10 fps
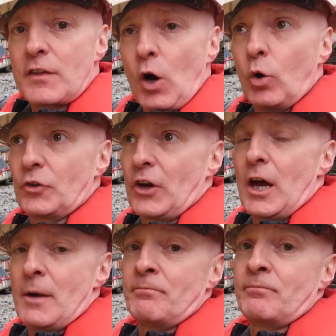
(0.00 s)
the old
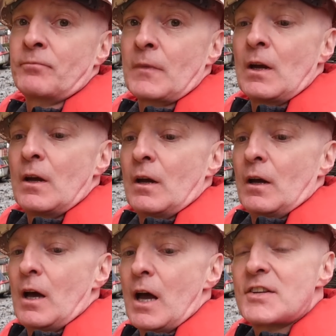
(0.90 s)

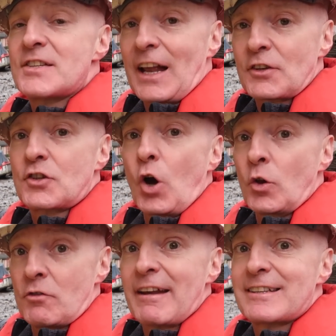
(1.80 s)

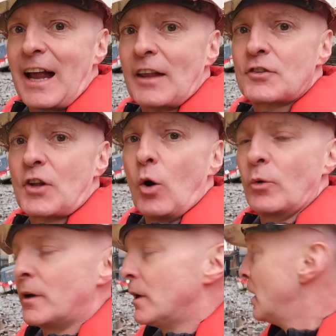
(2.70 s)
sandstone, the red sandstone.